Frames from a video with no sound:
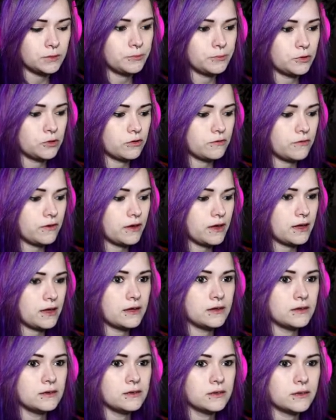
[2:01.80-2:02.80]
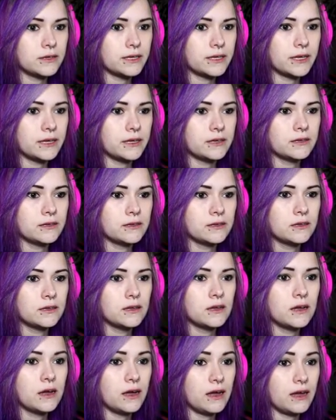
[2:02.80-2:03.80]
purifier. Okay.
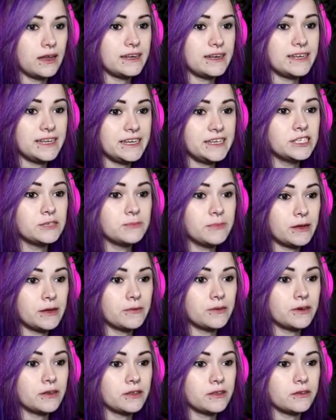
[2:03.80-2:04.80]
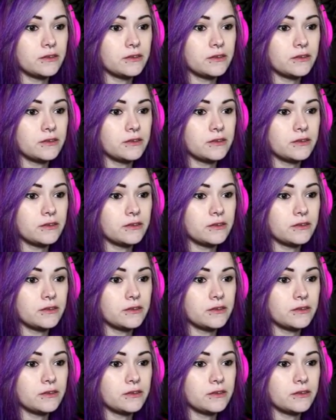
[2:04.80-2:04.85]
I need to make one of